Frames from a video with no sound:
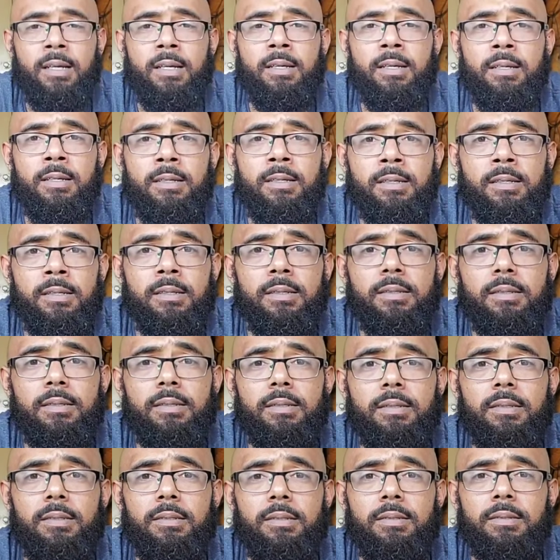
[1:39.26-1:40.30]

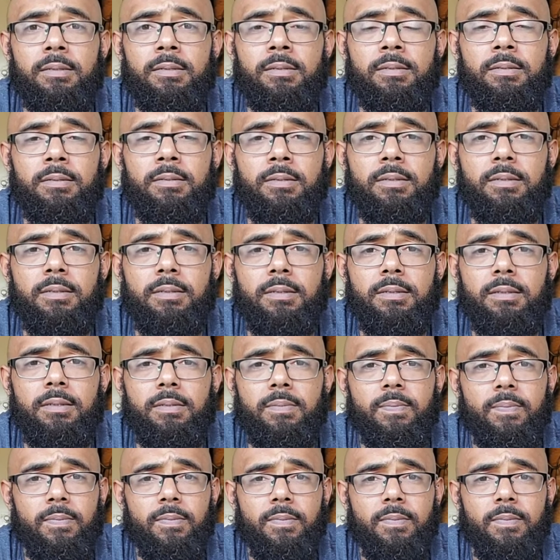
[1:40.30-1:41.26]
No one is speaking in this clip.